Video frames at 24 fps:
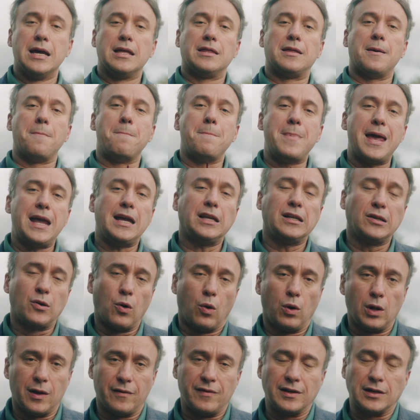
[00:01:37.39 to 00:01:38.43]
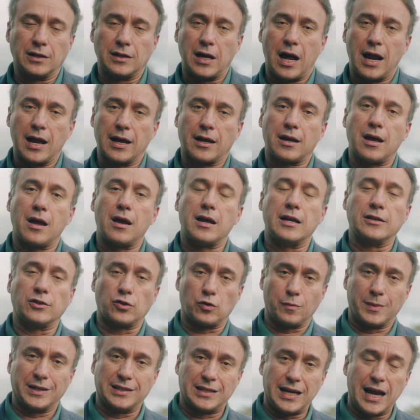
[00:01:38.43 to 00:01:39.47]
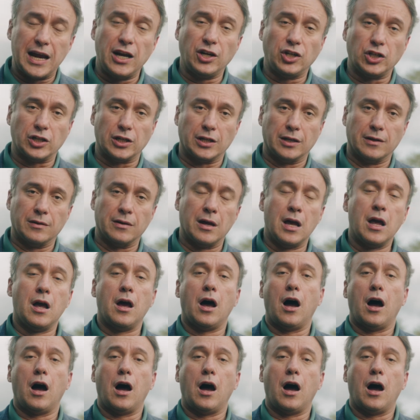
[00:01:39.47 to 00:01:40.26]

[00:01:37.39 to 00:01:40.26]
the main goal of endodontic instrumentation